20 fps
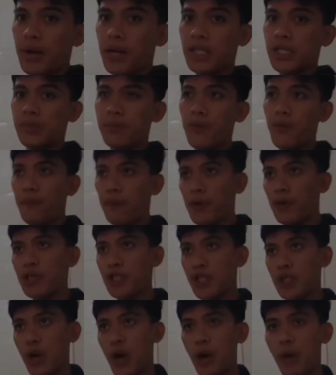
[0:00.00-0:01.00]
let's move
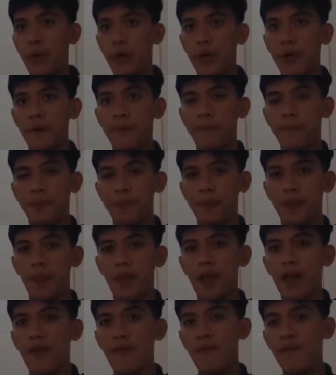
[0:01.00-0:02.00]
on to our
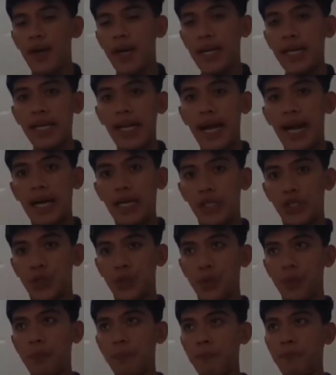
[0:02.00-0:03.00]
final
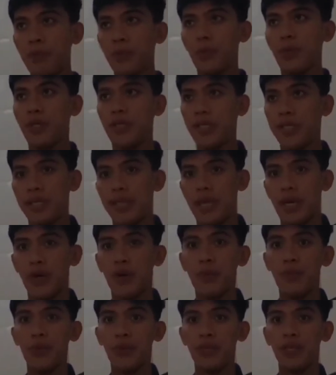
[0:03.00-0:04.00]
axiom, which is the
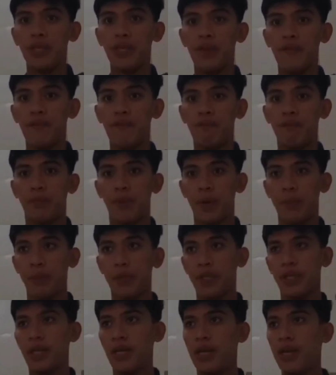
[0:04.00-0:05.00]
commutative
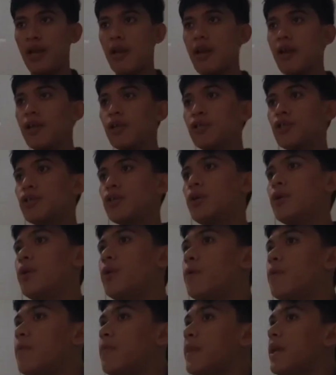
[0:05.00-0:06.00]
property.
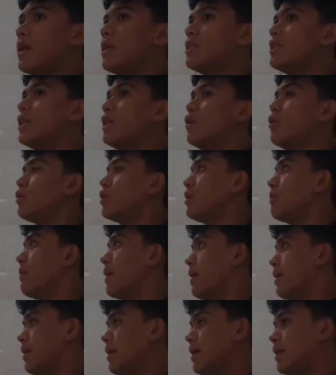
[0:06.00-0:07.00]
So it is denoted
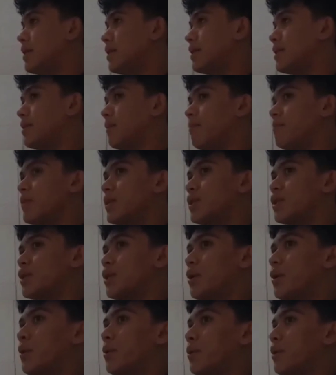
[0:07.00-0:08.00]
by this.
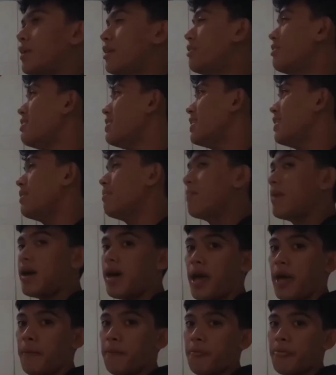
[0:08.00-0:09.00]
So clearly,
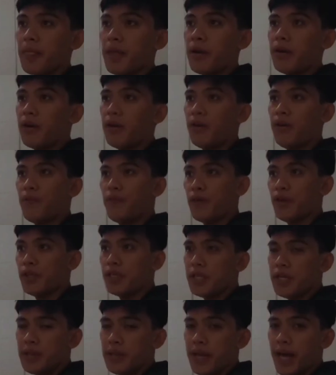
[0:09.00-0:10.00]
by
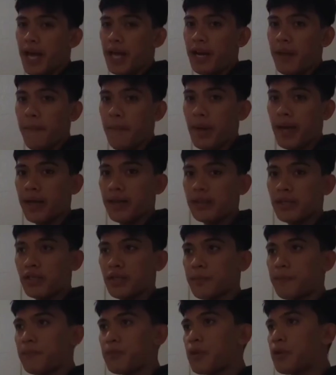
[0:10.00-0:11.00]
reversing the
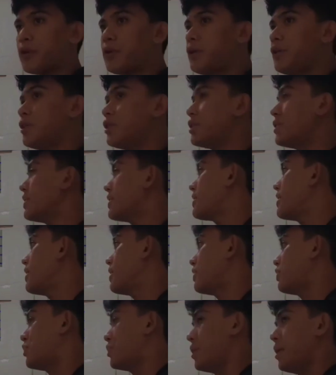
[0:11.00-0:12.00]
elements, order is not
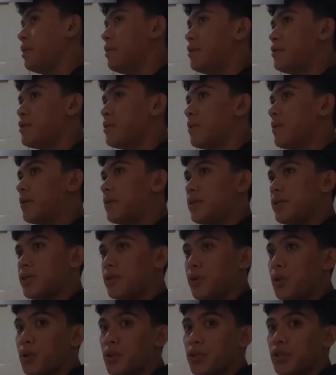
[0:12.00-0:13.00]
gonna change the
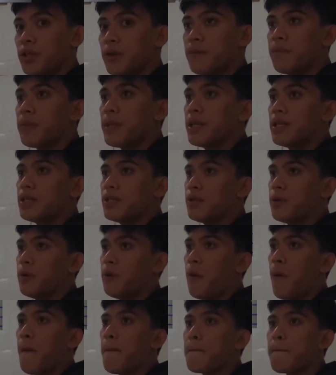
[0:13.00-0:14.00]
result.
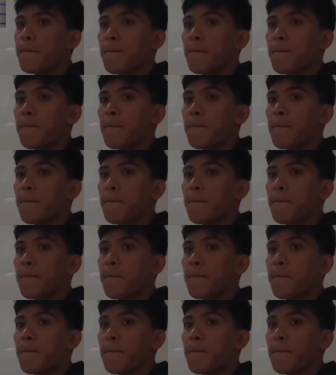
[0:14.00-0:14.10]
So